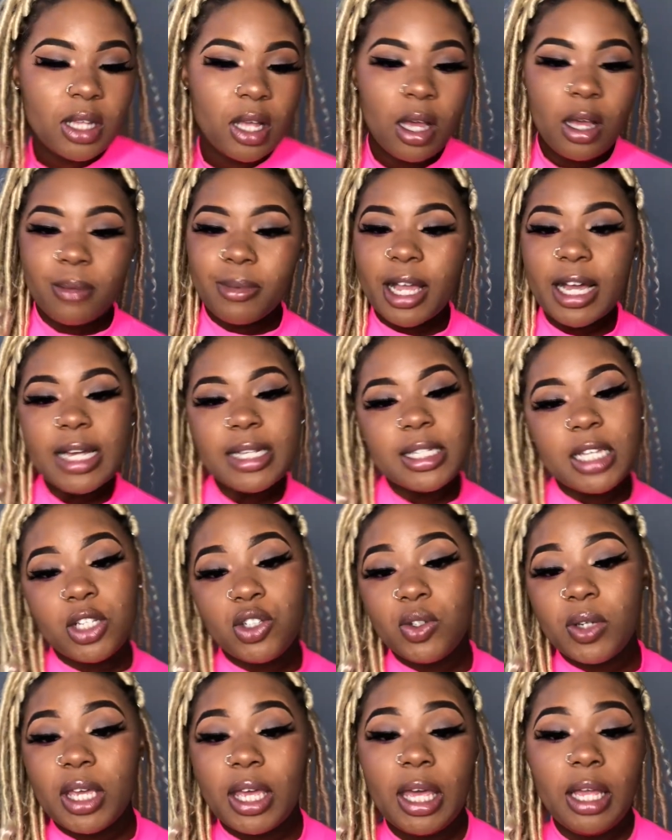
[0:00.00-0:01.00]
Like I said, you
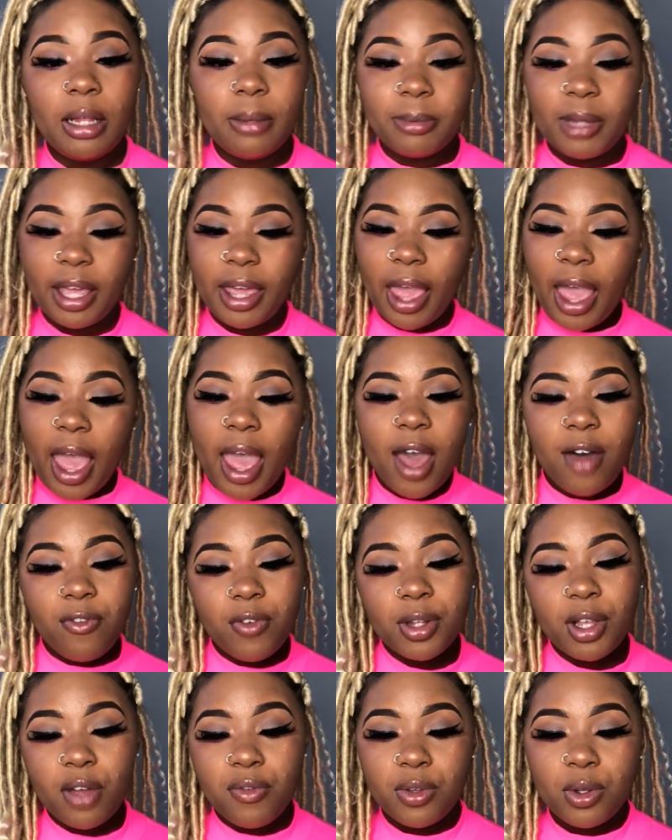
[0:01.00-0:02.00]
can hit up the calf
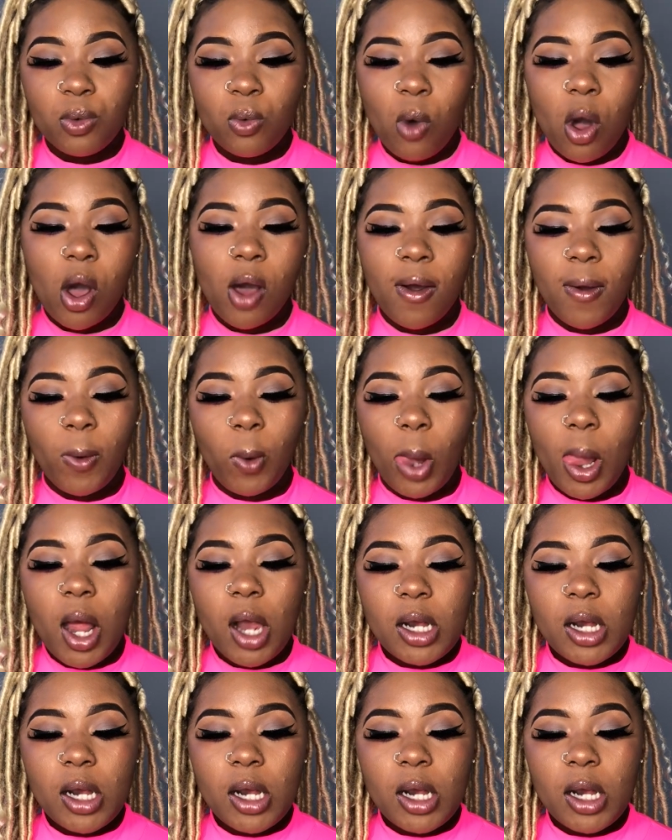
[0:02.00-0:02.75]
whenever you want.